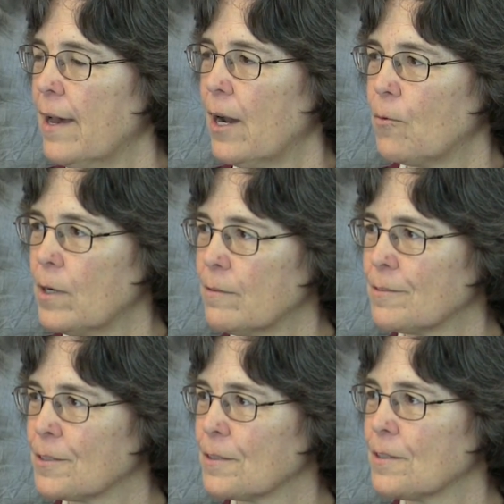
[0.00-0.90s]

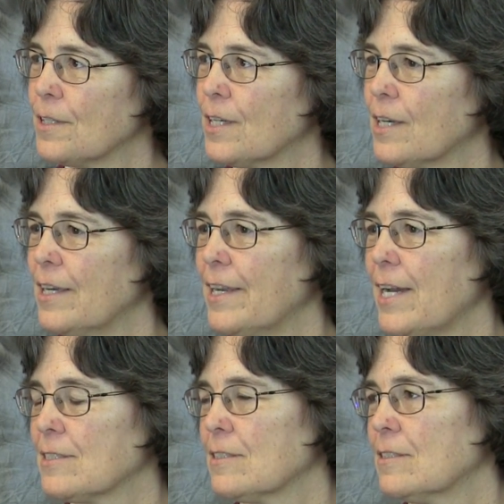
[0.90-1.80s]
However, it
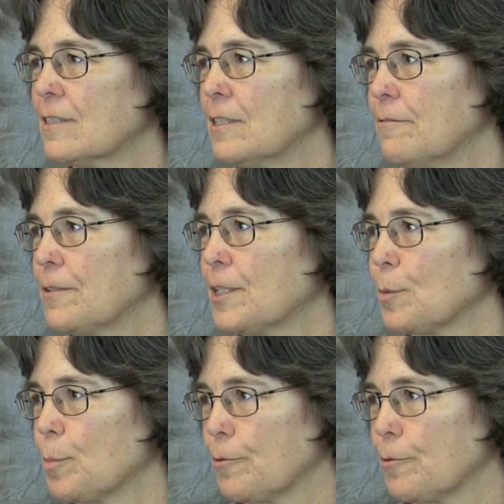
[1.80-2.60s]
has a significant